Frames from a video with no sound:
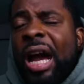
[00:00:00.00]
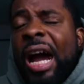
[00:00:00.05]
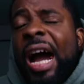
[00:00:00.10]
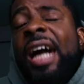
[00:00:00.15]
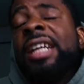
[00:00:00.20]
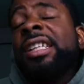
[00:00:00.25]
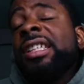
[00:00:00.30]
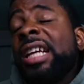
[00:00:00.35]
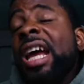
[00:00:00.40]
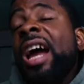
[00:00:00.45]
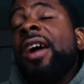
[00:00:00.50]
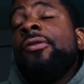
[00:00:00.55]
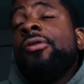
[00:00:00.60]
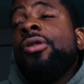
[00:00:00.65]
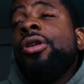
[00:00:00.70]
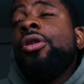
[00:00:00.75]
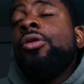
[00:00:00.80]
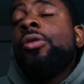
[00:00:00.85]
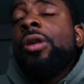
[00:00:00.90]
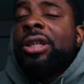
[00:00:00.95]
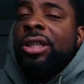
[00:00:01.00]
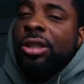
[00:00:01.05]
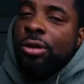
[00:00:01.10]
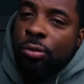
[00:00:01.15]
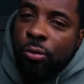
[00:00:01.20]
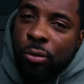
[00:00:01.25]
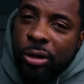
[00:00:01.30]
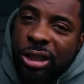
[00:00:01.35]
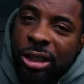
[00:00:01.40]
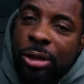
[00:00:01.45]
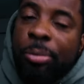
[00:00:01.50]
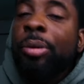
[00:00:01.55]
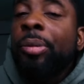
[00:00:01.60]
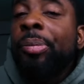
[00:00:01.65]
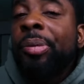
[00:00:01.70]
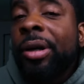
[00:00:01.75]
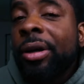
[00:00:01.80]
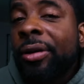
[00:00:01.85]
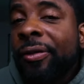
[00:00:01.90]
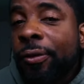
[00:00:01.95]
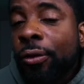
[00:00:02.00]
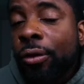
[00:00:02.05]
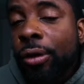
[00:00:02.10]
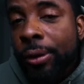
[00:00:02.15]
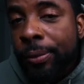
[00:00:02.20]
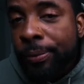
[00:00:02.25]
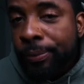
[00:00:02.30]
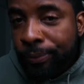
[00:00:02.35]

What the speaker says: I just have one question. What's she preparing for?